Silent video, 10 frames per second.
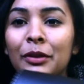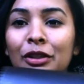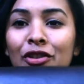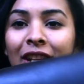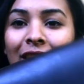
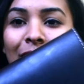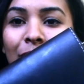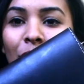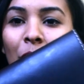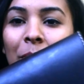purchase
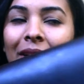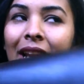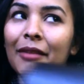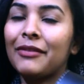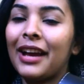from
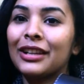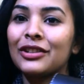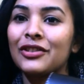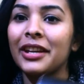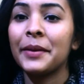Club
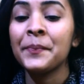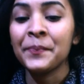Factory.